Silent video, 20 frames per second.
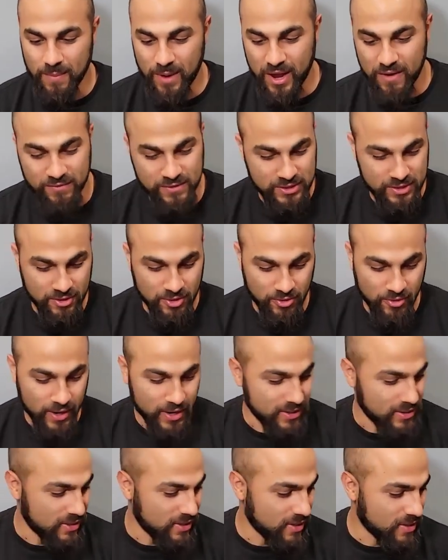I have zero
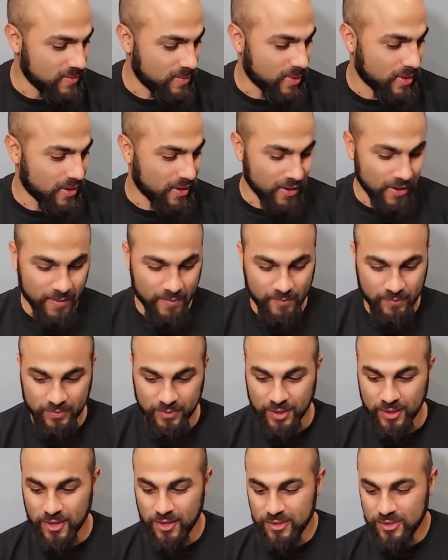idea, but I'm
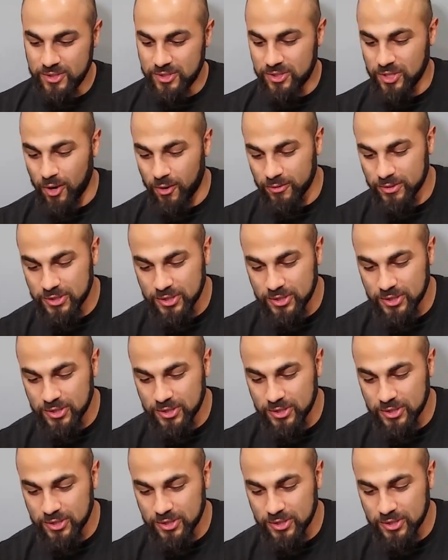so